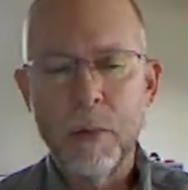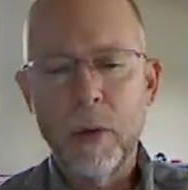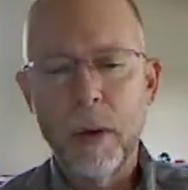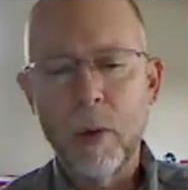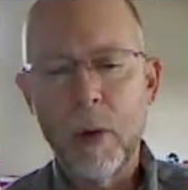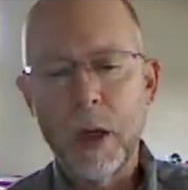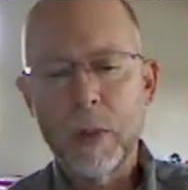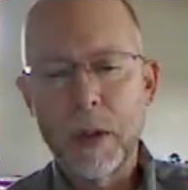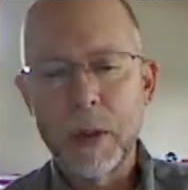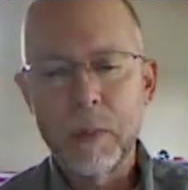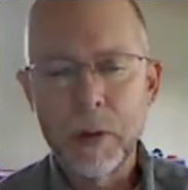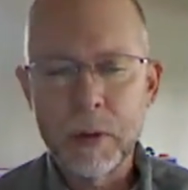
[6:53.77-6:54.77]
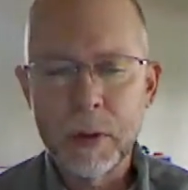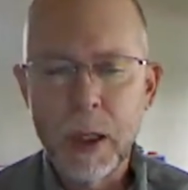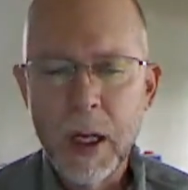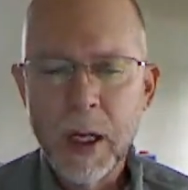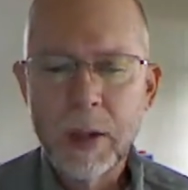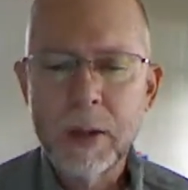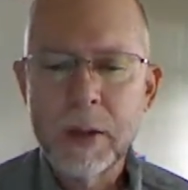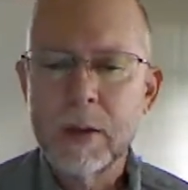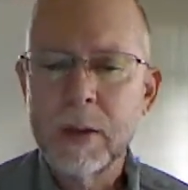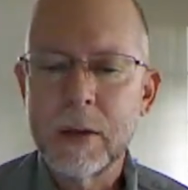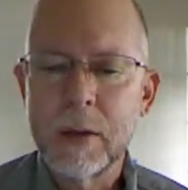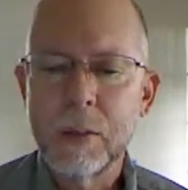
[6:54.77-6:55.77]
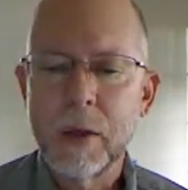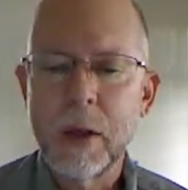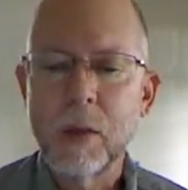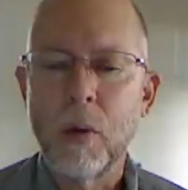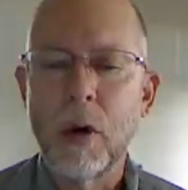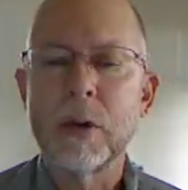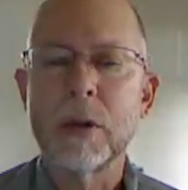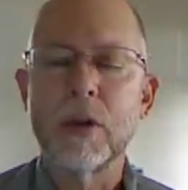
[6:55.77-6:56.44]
boy wannabe blues, listen to some Muddy Waters.